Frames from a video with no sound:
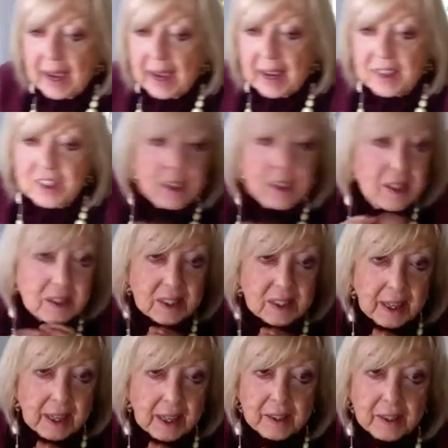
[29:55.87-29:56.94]
And she
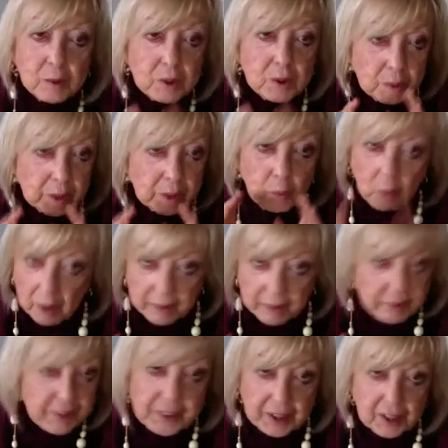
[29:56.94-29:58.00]
decided there was only
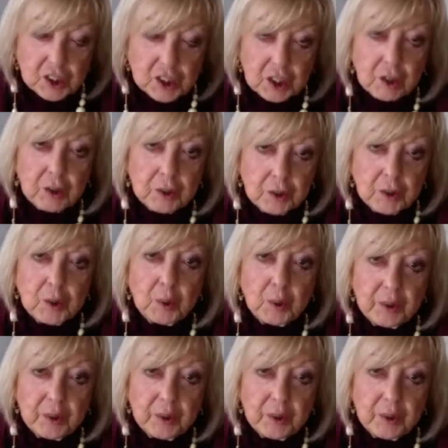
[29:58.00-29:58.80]
one thing she could do,